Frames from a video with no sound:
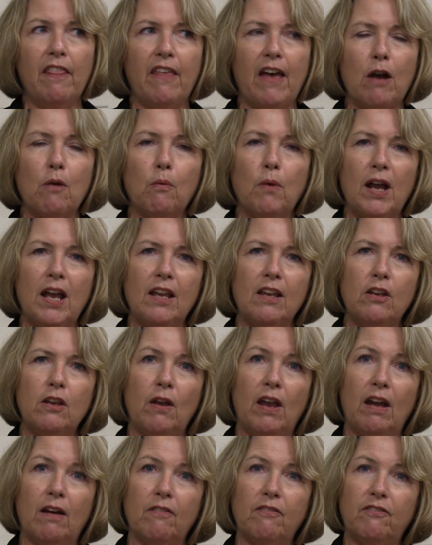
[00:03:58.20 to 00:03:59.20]
That
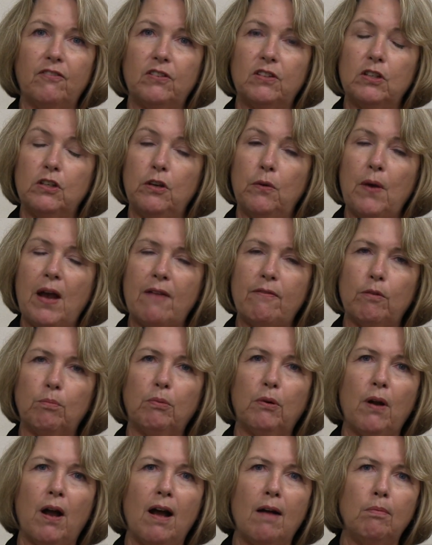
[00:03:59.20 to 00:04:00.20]
way, if you have a
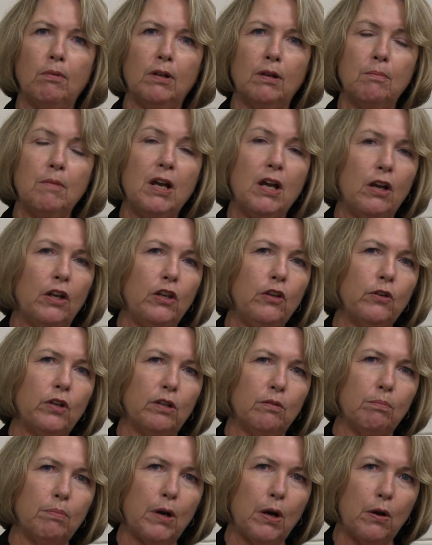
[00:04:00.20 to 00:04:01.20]
problem, you
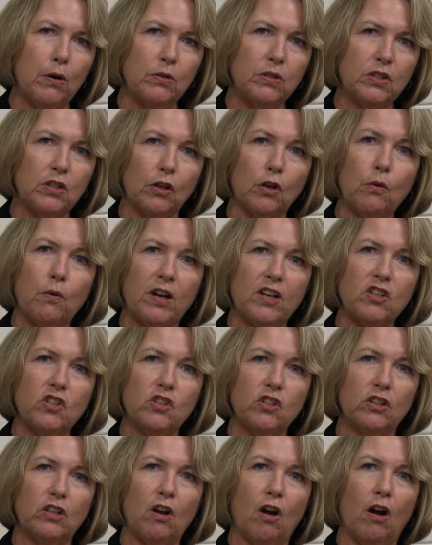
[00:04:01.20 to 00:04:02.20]
can post a question